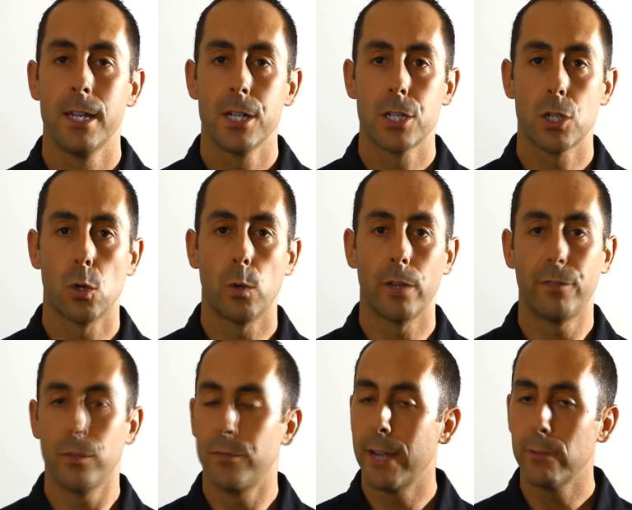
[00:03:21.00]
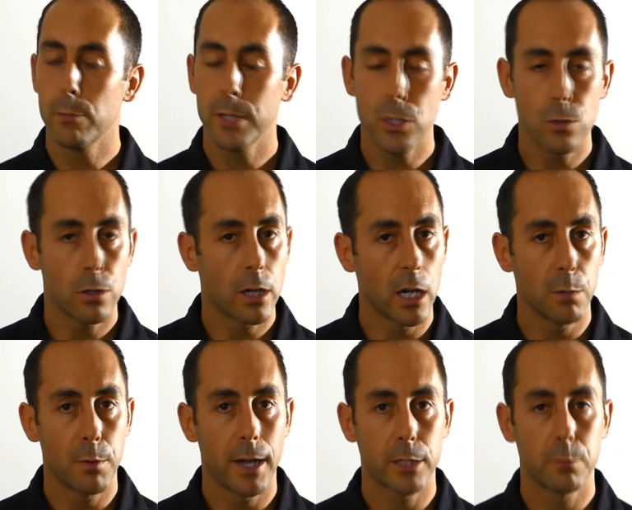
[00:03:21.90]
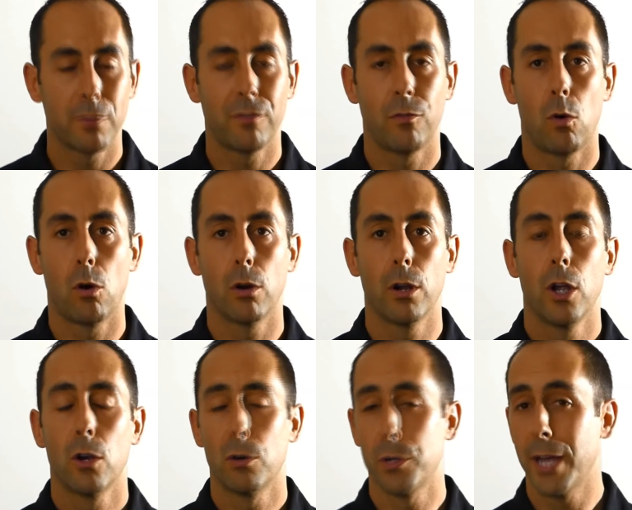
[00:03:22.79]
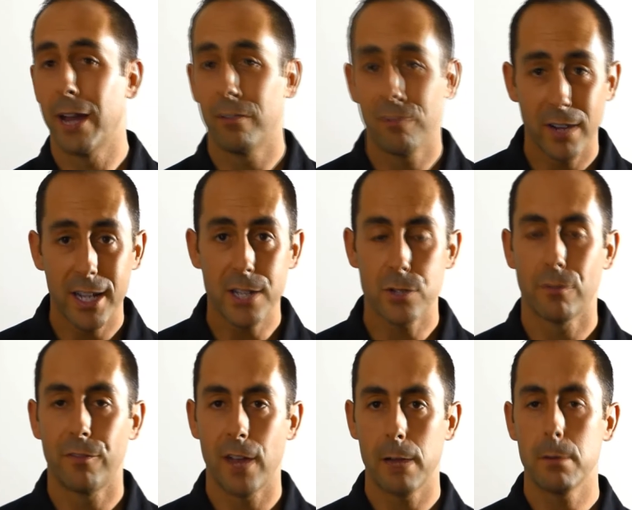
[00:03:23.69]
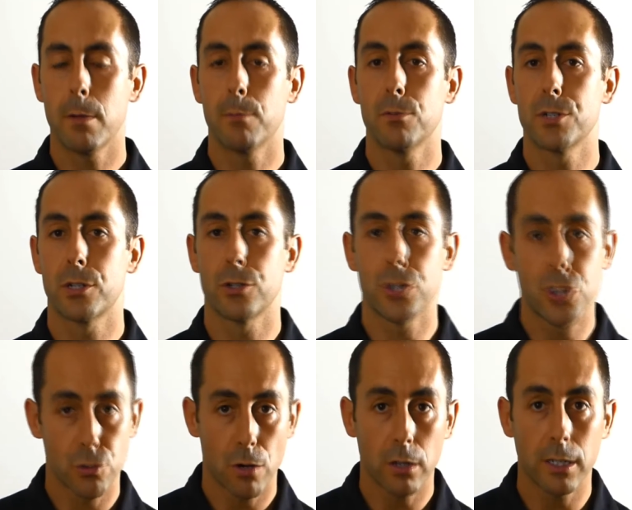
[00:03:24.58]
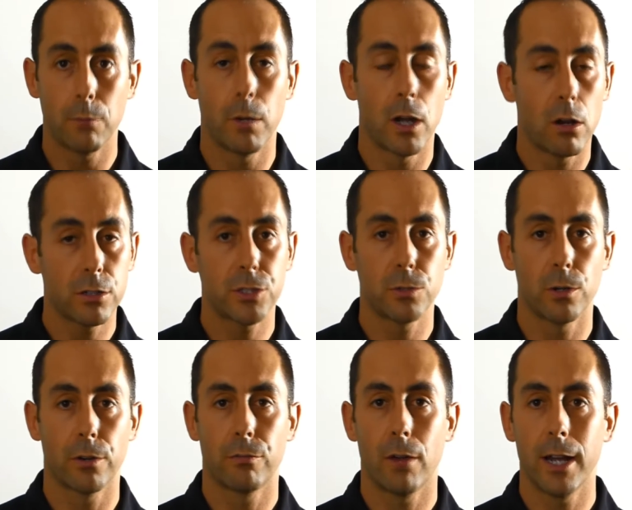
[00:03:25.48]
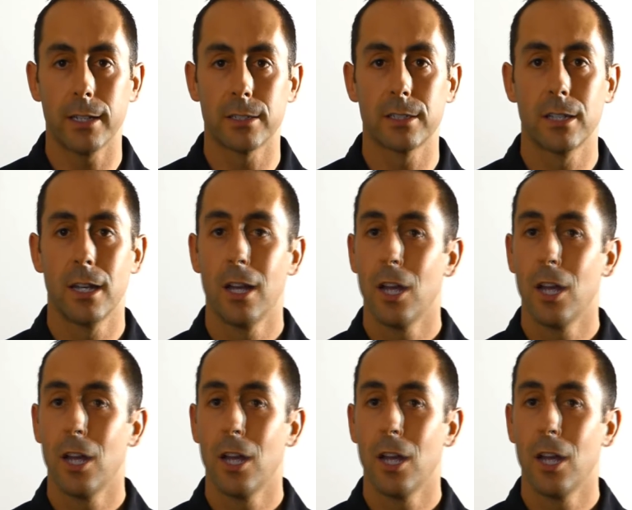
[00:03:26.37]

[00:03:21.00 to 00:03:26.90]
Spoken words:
So if you've never been to a chiropractor before, or you have friends or family members that are struggling with osteoarthritis,